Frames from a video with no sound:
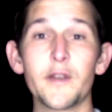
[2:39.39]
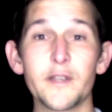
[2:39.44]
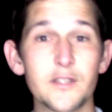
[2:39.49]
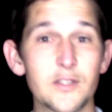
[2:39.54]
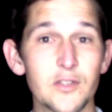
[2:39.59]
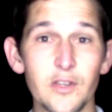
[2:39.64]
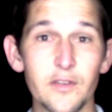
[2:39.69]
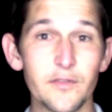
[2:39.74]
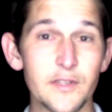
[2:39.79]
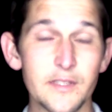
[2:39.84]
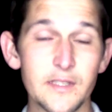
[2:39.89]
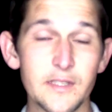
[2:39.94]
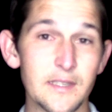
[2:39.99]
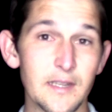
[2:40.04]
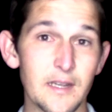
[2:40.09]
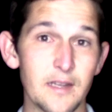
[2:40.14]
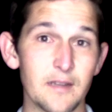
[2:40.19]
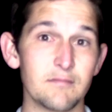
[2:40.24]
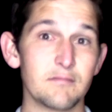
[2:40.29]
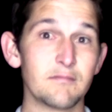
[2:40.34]
is service
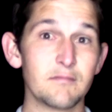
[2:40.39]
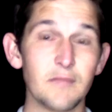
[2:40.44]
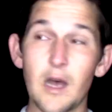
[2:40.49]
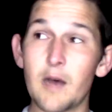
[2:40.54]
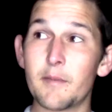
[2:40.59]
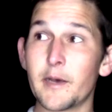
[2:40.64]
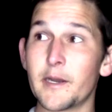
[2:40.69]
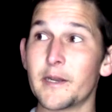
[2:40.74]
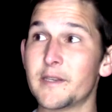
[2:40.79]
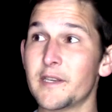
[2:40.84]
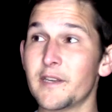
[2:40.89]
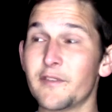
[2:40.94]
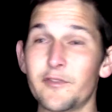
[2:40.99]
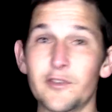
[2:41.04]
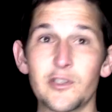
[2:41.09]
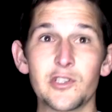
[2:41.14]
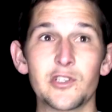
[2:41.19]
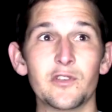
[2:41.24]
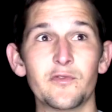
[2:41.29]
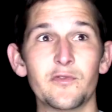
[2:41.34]
design? How about a
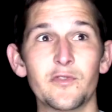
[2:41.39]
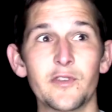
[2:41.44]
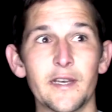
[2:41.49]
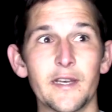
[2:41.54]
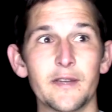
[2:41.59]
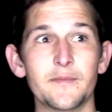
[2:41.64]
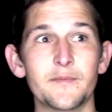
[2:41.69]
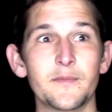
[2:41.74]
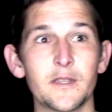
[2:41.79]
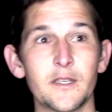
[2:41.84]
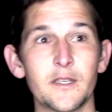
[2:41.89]
definition for that?